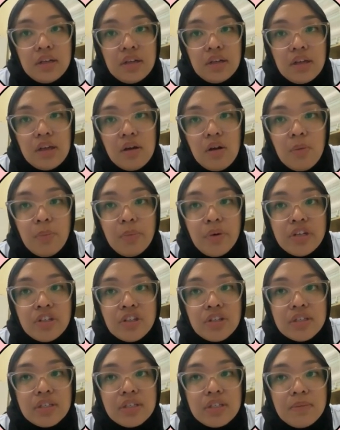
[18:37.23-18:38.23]

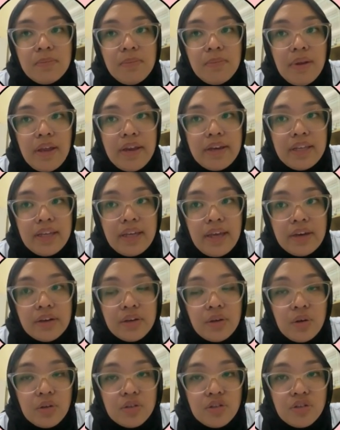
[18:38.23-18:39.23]
operational planning
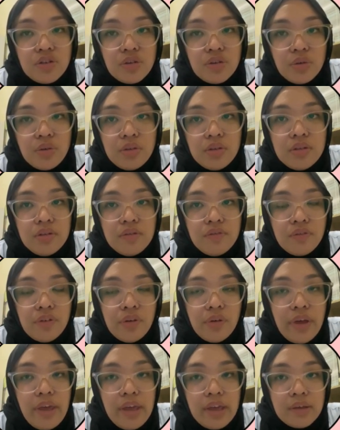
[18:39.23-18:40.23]
and control.
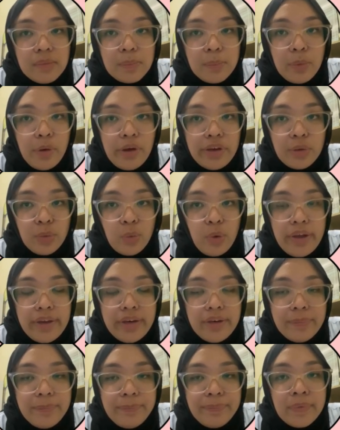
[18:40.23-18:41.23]
For
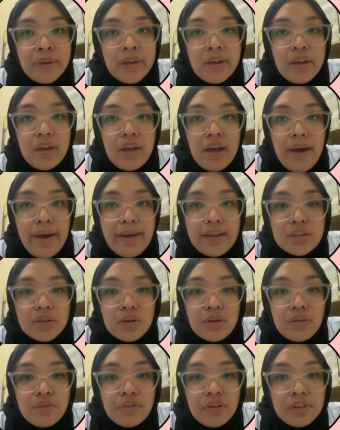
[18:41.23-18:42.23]
8.1,
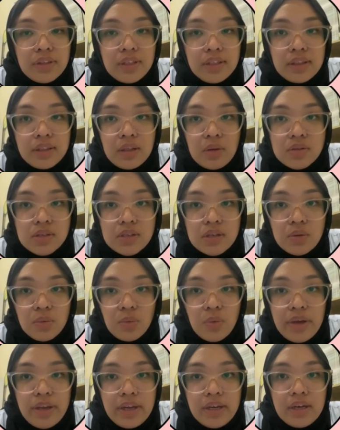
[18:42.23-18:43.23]
ISO
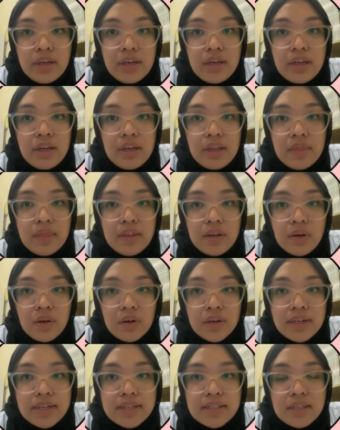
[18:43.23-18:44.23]
40001, the
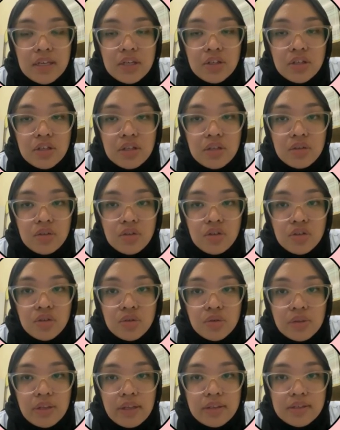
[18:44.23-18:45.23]
organization
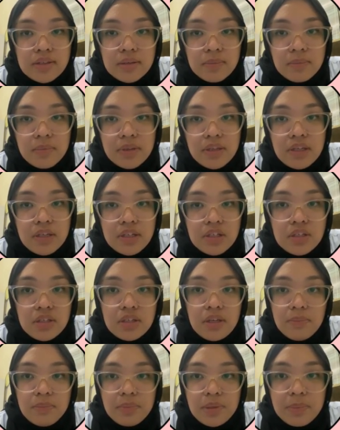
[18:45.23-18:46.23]
should establish,
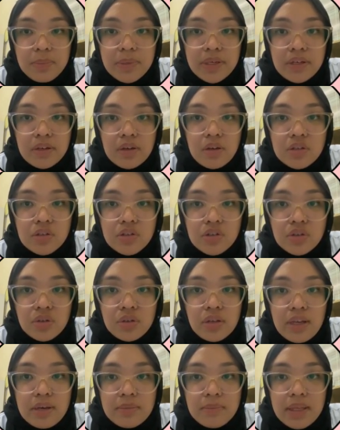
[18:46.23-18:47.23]
implement,
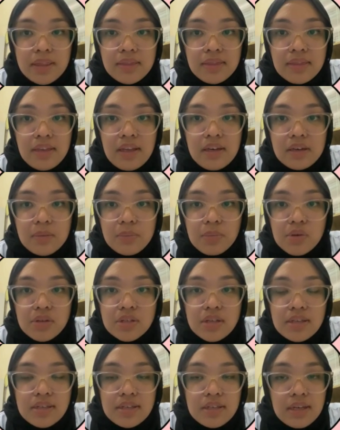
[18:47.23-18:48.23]
control, and maintain the
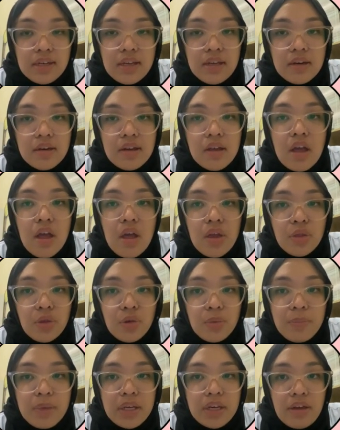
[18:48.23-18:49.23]
process needed
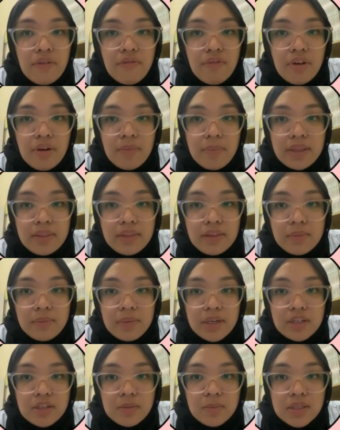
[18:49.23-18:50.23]
to meet environmental
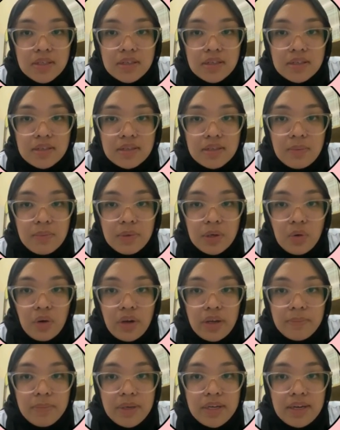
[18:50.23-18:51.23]
management system
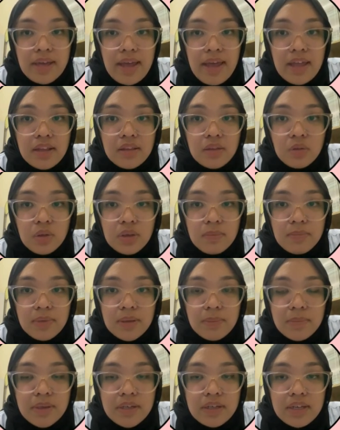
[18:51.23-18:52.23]
requirement and to
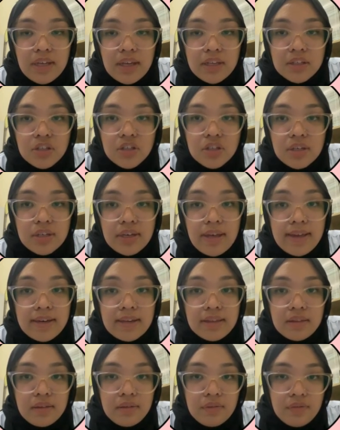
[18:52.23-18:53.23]
implement the action
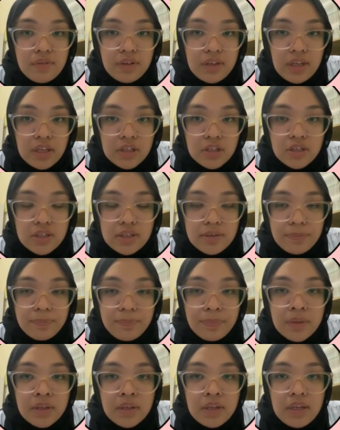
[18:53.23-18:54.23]
identification.
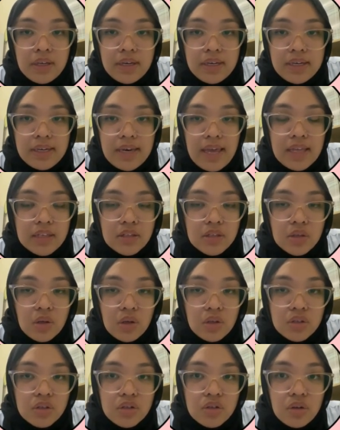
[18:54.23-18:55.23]
Next,
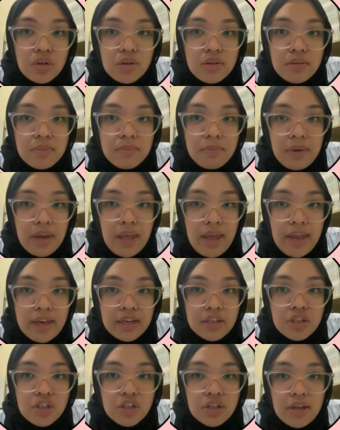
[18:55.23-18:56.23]
control,
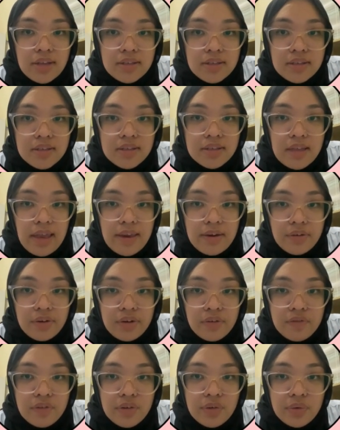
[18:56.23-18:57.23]
plan changes and
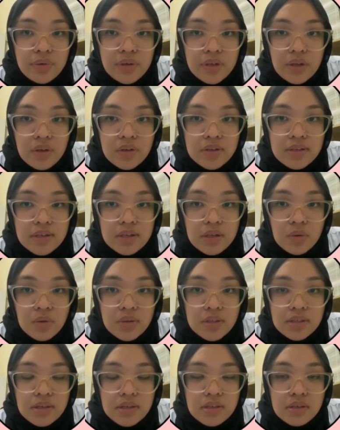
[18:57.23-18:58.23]
review the
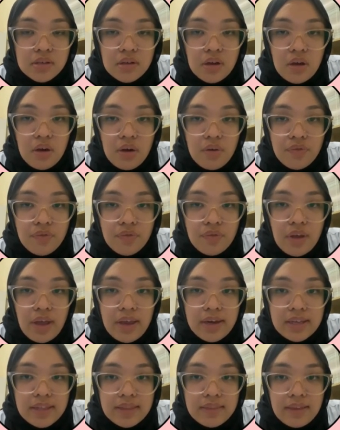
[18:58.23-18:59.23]
consequences of
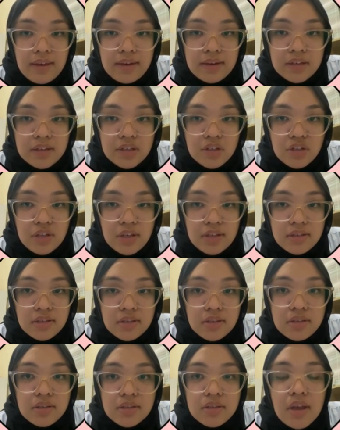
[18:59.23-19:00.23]
unintended
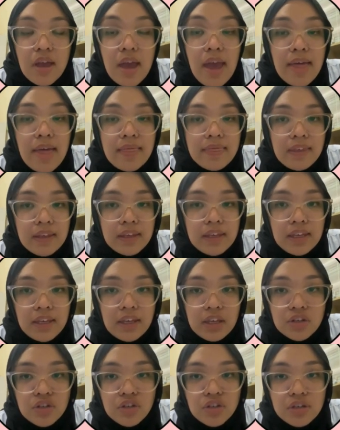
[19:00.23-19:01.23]
changes, taking
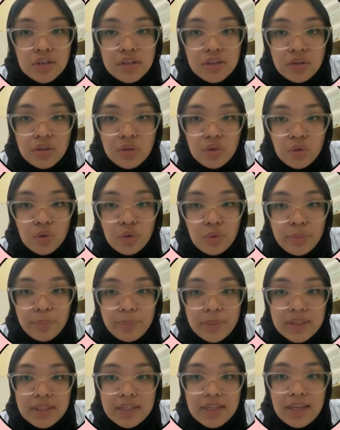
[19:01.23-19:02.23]
action to
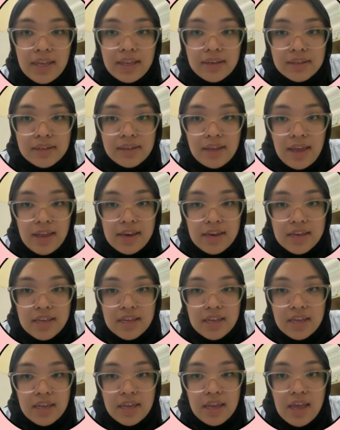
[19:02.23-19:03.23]
mitigate any